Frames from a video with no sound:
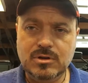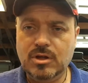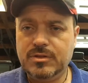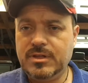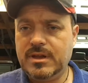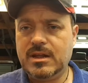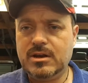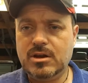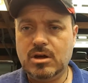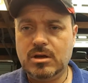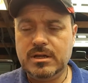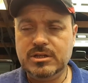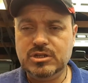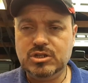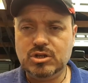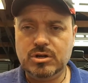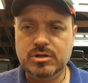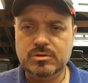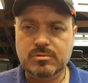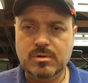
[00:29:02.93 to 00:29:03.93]
Not that I don't
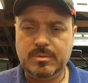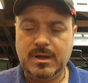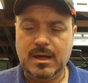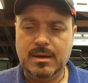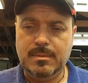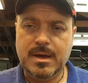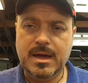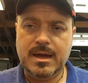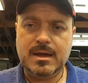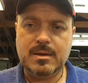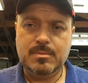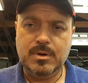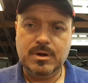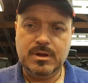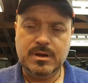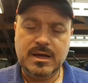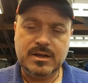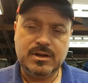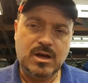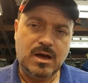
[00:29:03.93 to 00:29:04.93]
enjoy replying back,
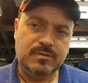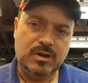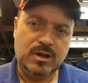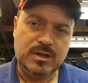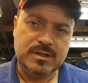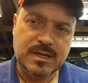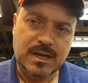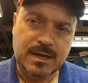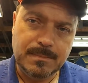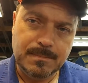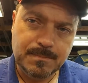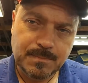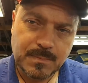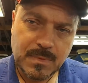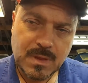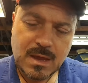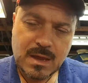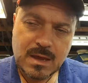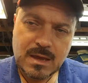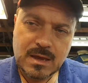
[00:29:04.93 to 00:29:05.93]
but I don't have a lot of time,
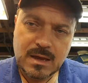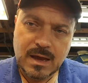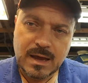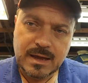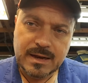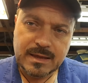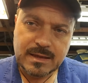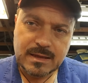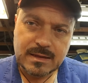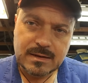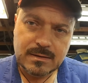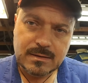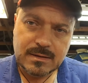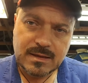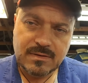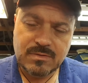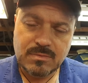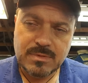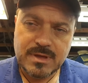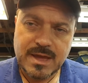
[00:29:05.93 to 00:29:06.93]
and it can
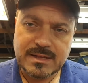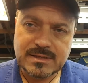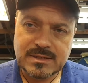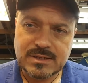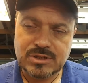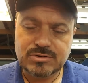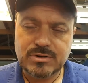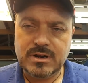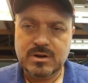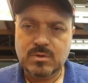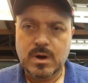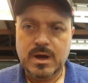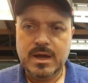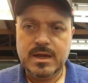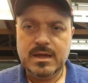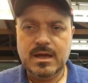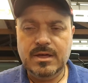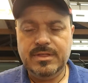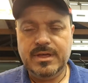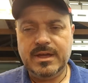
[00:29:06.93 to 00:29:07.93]
give them the answer straight
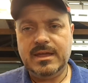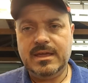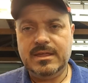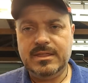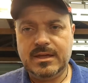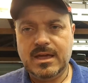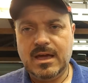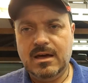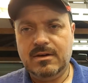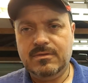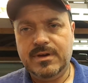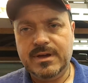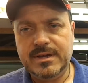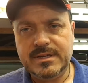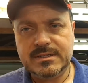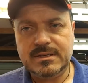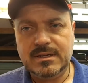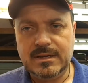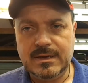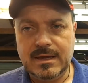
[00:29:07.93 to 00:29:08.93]
away, and they can get the car
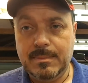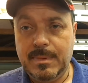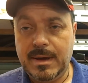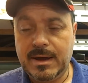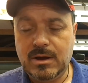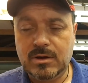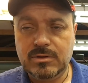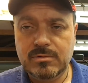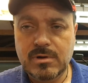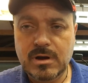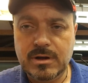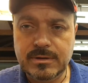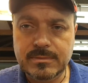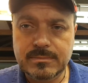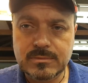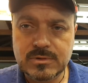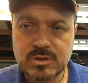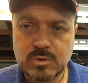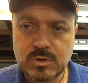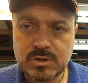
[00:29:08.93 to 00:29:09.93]
fixed and get back on the road,
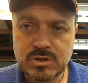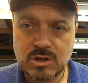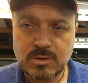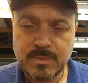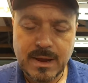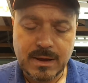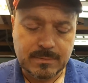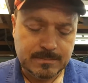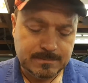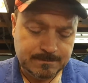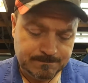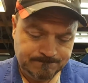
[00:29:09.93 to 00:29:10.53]
which is what it's all about.